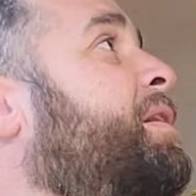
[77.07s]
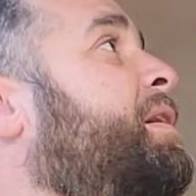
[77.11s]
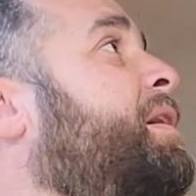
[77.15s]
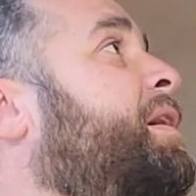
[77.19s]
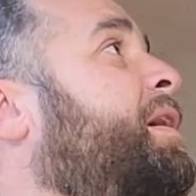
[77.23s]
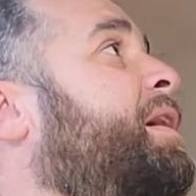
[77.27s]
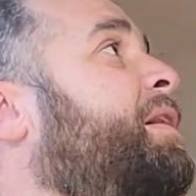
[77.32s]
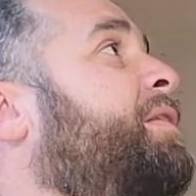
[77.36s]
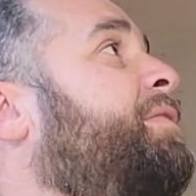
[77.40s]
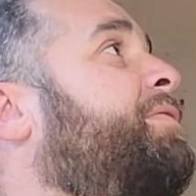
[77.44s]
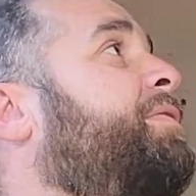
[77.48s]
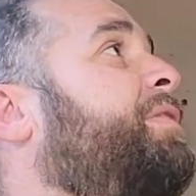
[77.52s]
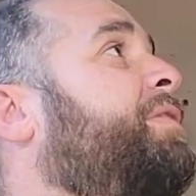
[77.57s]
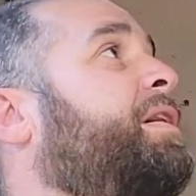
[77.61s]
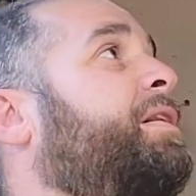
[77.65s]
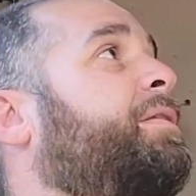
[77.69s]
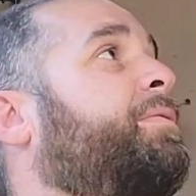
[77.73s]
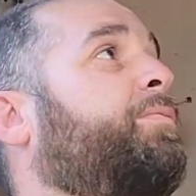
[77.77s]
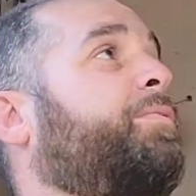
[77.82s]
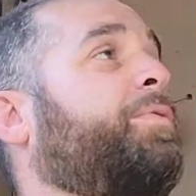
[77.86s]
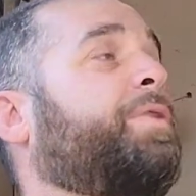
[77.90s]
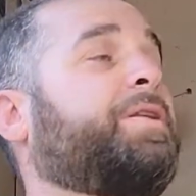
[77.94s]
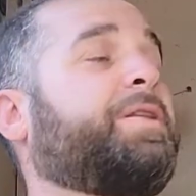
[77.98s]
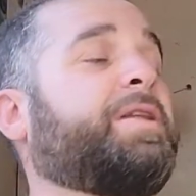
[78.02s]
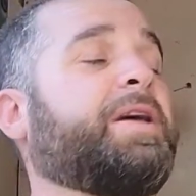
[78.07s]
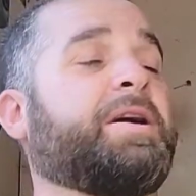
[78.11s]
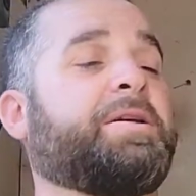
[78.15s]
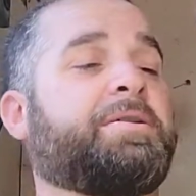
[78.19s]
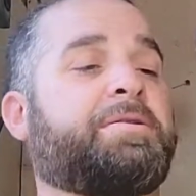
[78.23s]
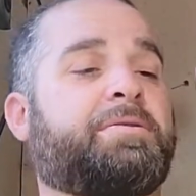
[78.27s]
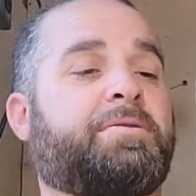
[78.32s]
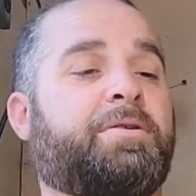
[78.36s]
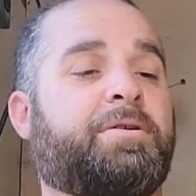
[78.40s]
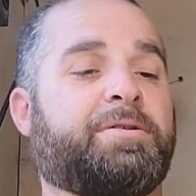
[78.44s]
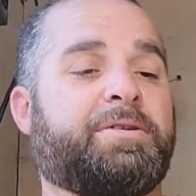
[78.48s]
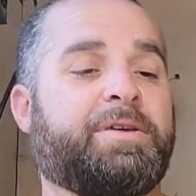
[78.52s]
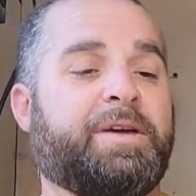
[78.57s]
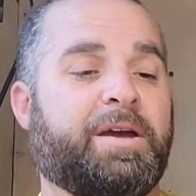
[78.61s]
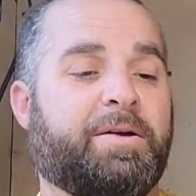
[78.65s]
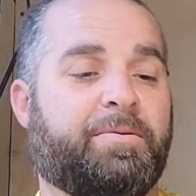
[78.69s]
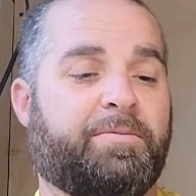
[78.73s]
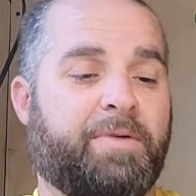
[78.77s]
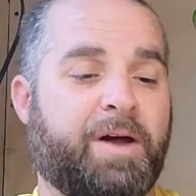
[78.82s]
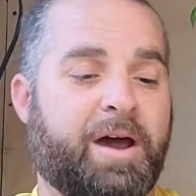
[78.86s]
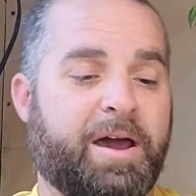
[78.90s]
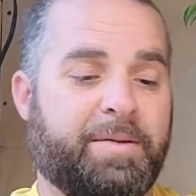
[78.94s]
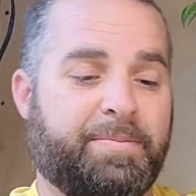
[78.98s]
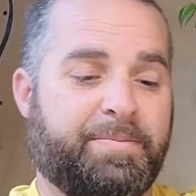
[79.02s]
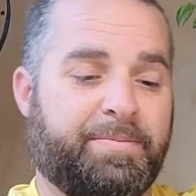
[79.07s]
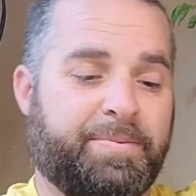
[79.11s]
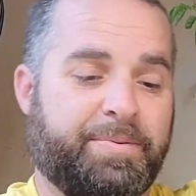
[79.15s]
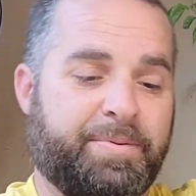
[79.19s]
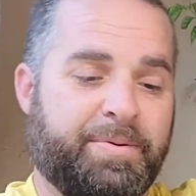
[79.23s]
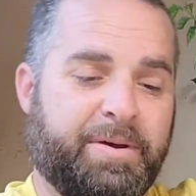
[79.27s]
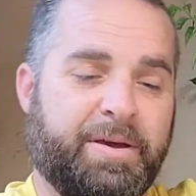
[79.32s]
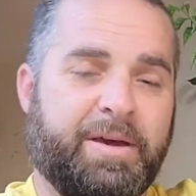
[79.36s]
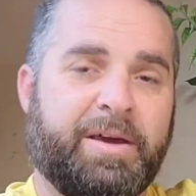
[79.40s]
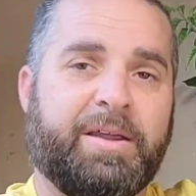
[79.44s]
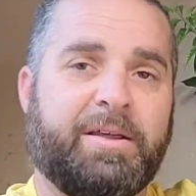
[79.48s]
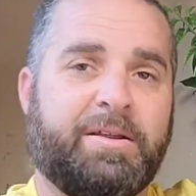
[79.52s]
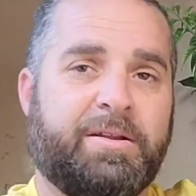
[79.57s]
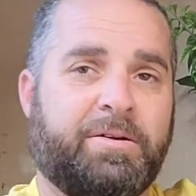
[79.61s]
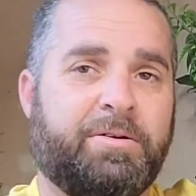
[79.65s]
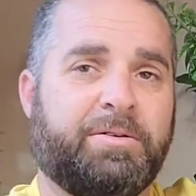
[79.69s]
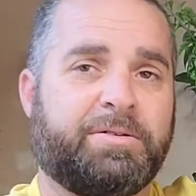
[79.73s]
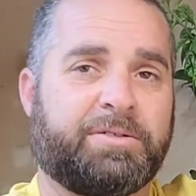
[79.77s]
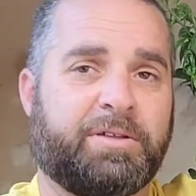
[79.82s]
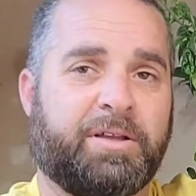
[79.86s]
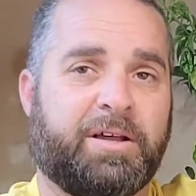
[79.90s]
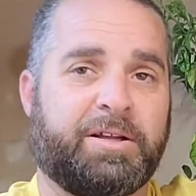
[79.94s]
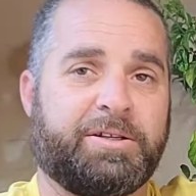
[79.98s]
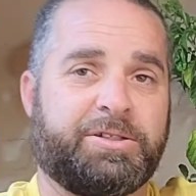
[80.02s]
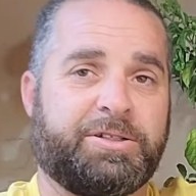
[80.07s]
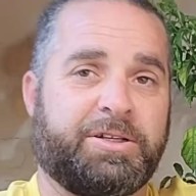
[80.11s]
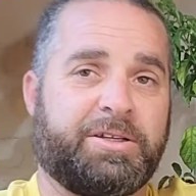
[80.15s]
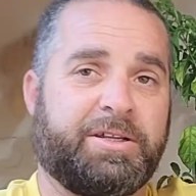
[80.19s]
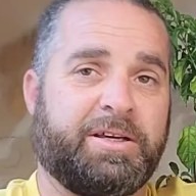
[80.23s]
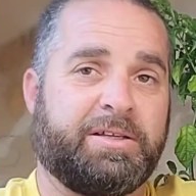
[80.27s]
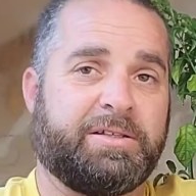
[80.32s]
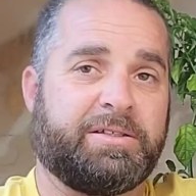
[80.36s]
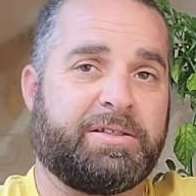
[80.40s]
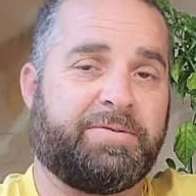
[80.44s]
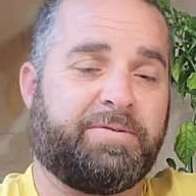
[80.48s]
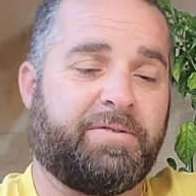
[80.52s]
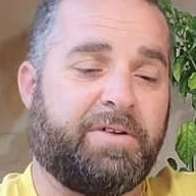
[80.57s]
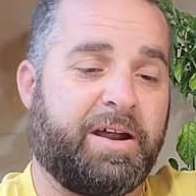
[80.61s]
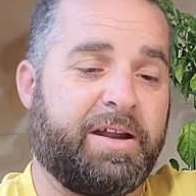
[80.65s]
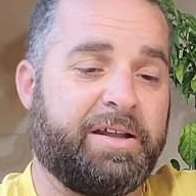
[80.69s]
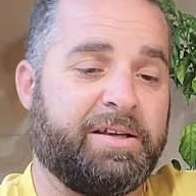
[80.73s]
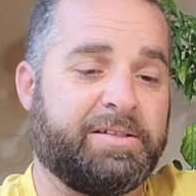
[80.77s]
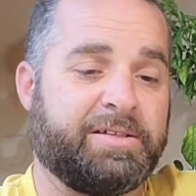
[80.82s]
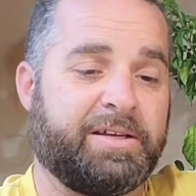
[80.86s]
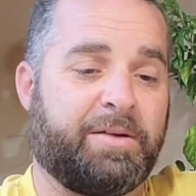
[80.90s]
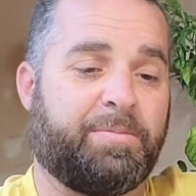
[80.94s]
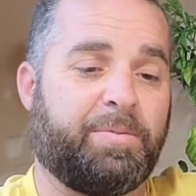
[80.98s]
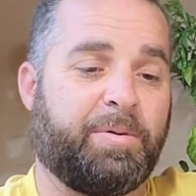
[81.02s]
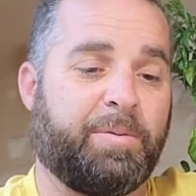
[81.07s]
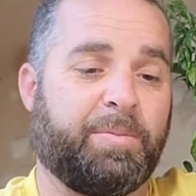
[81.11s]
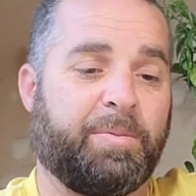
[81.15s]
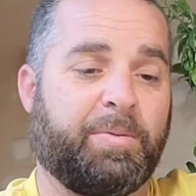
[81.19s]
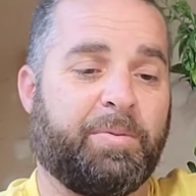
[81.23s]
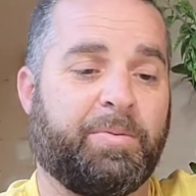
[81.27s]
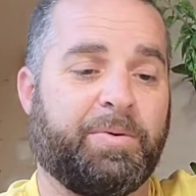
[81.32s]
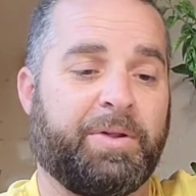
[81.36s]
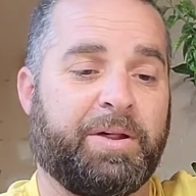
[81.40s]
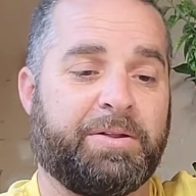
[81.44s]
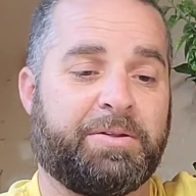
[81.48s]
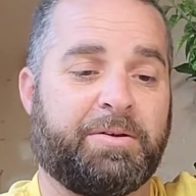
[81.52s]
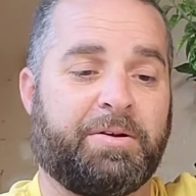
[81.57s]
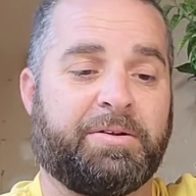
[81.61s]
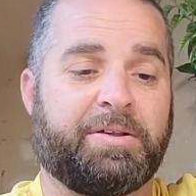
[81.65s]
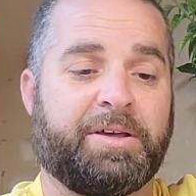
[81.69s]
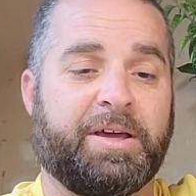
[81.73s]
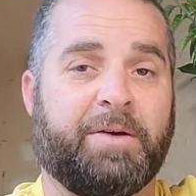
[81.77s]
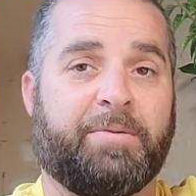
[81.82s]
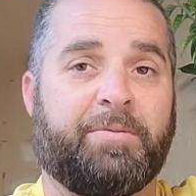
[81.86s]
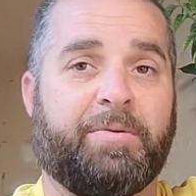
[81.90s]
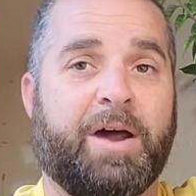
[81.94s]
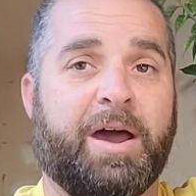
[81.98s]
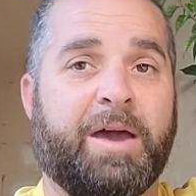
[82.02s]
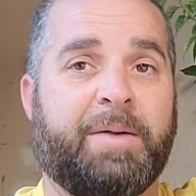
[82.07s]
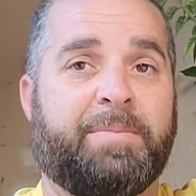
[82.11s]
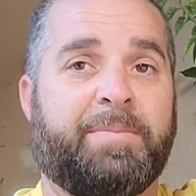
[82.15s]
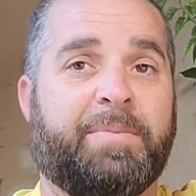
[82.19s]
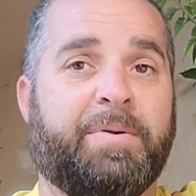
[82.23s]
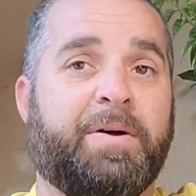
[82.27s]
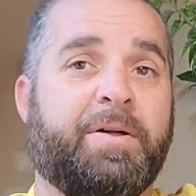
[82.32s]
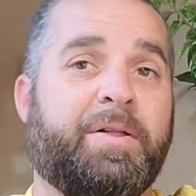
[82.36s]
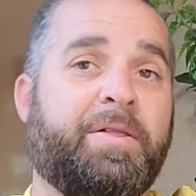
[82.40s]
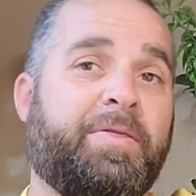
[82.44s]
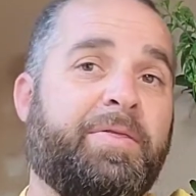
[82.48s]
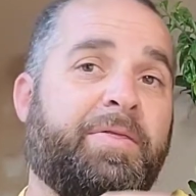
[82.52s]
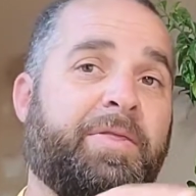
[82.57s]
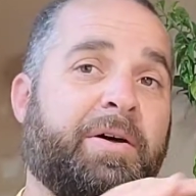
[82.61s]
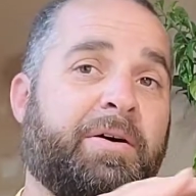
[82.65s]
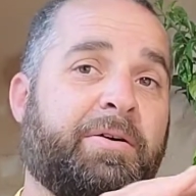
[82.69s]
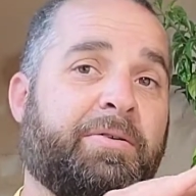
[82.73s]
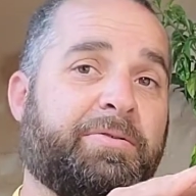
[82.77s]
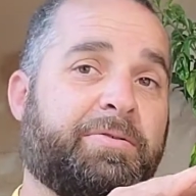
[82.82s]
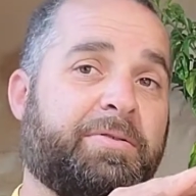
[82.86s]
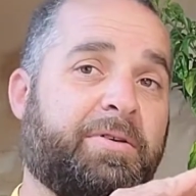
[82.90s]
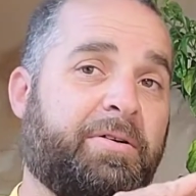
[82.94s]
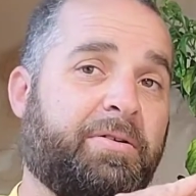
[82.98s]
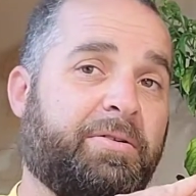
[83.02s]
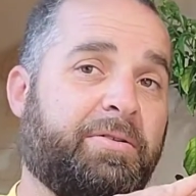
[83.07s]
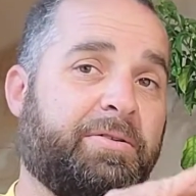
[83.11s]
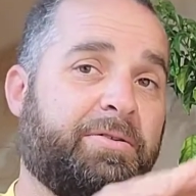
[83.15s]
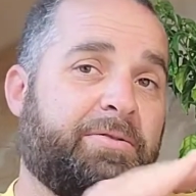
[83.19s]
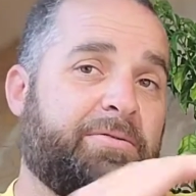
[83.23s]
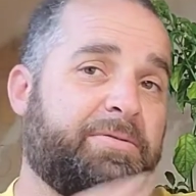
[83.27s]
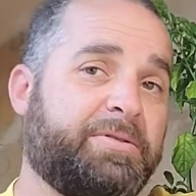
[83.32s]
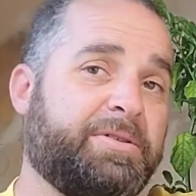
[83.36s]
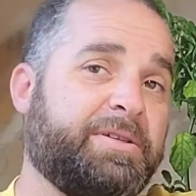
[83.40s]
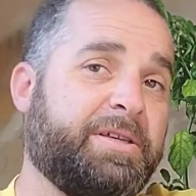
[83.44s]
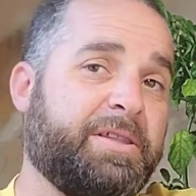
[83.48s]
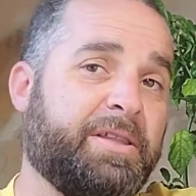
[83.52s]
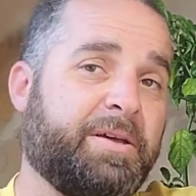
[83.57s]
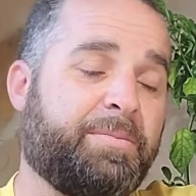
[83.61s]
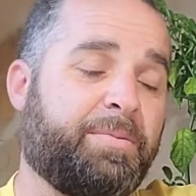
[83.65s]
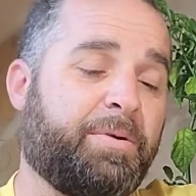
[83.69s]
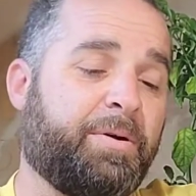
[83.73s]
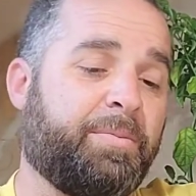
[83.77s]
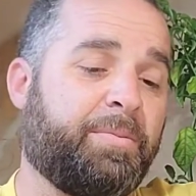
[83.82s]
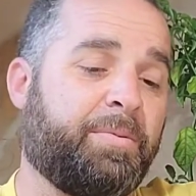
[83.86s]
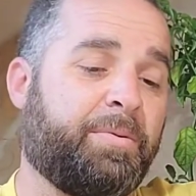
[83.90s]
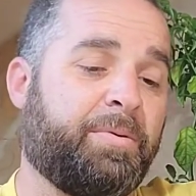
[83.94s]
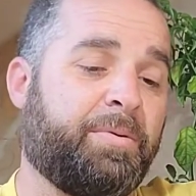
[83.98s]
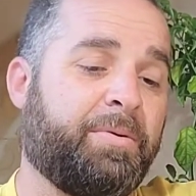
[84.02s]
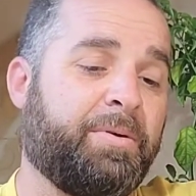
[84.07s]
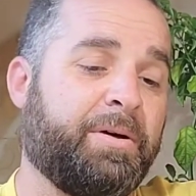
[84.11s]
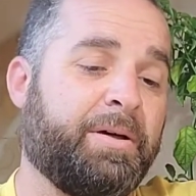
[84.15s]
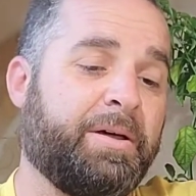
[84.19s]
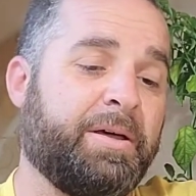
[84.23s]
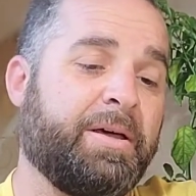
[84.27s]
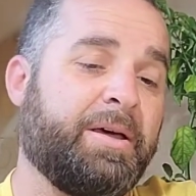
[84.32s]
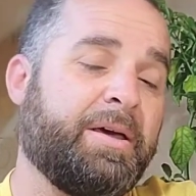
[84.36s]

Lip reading: And then when they start to get ripe, and I notice a lot of Chinense varieties that are purple, when they start to get ripe, they'll start losing the purple,